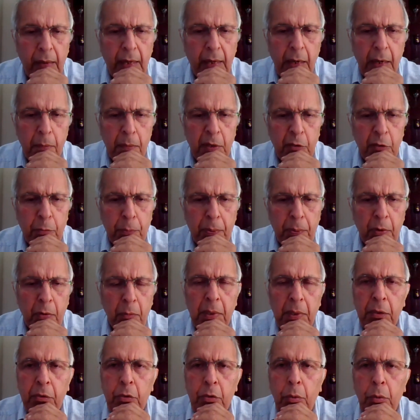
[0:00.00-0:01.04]
Labour's
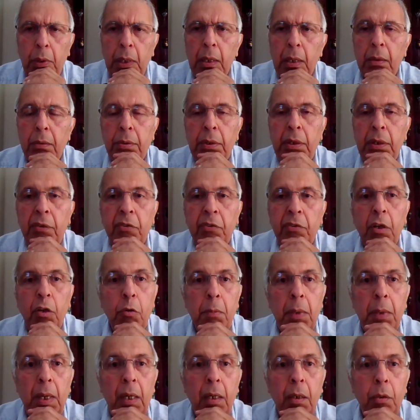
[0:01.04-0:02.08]
promise to increase
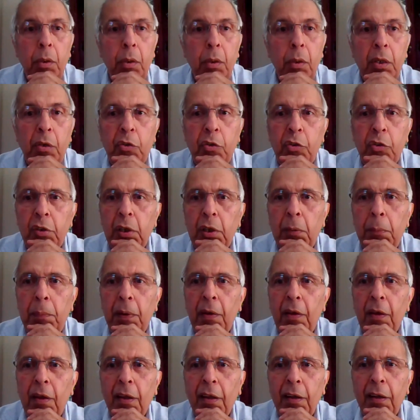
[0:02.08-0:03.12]
home ownership.
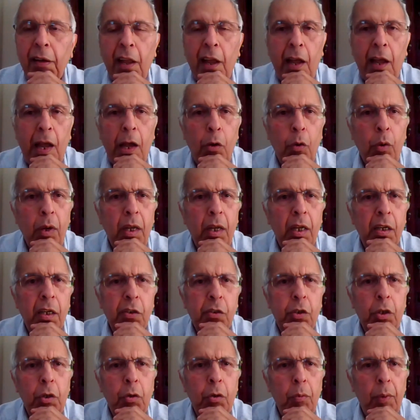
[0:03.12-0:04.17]
Now, how on
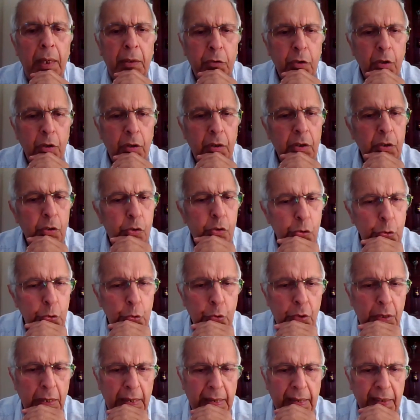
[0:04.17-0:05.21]
earth do you actually
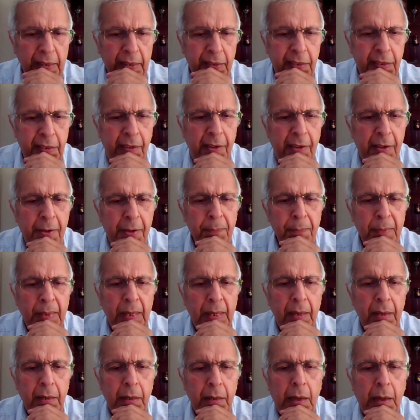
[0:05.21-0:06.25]
do that?
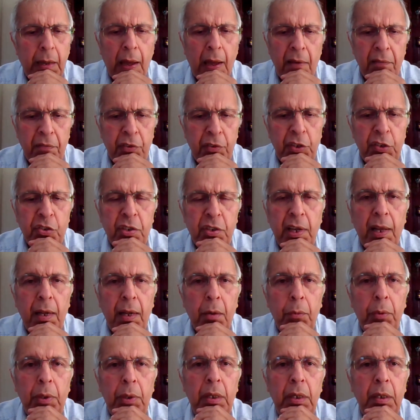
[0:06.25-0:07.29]
Average
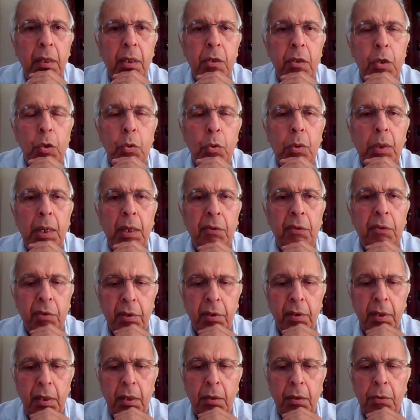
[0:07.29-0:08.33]
salary in the UK
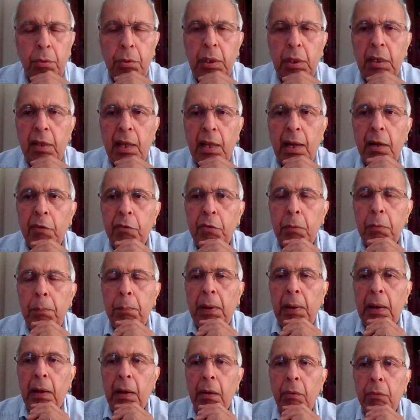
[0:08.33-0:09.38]
is
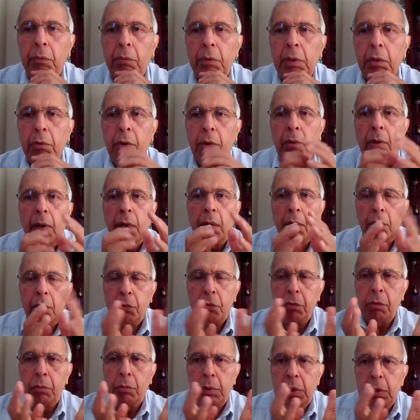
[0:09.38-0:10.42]
£33,000, though there are
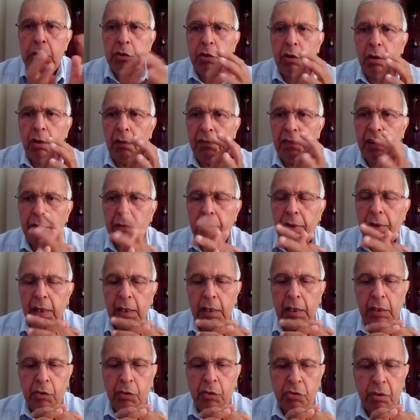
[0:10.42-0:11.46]
lots of regional
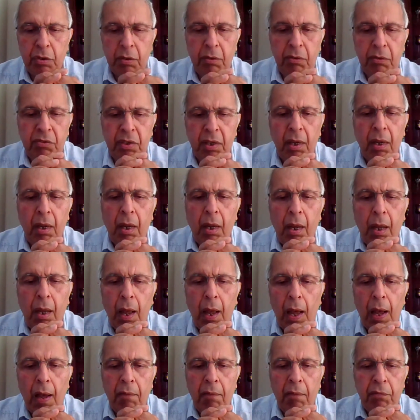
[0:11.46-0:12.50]
variations.
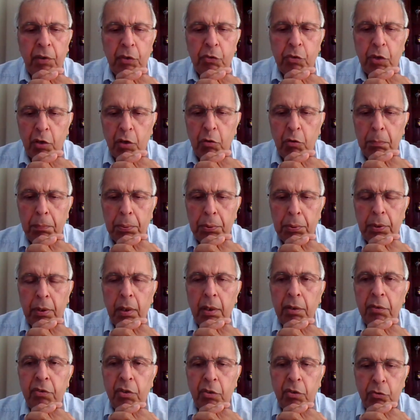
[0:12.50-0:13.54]
Average home
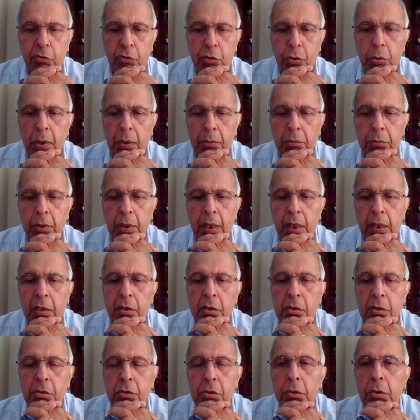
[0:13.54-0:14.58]
price is
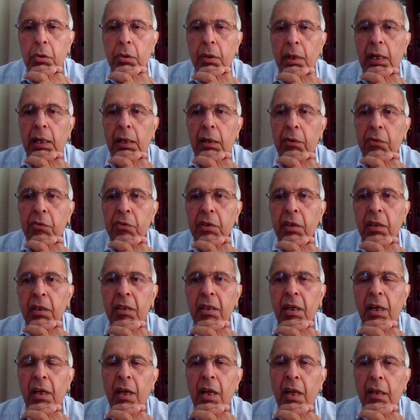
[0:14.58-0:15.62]

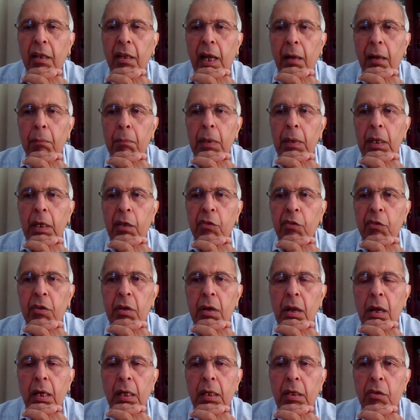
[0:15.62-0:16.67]
£282,000. That means
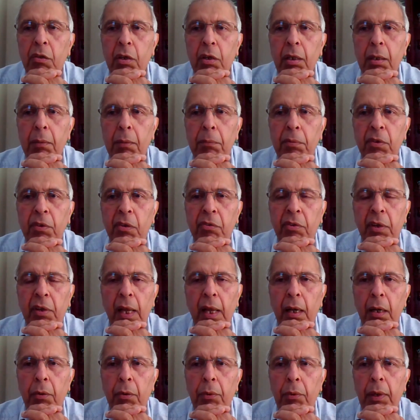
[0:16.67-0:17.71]
nine times the
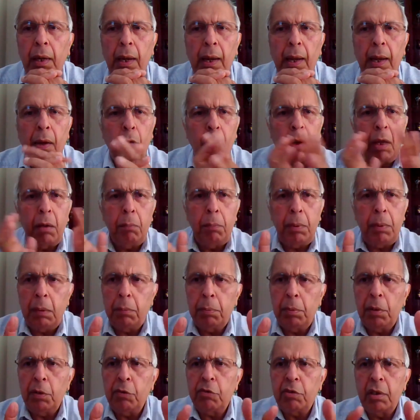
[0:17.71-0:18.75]
salary. How can
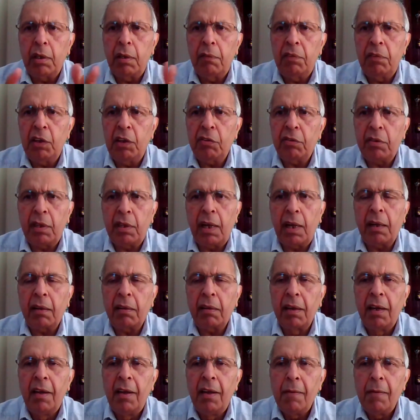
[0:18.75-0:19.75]
people service that?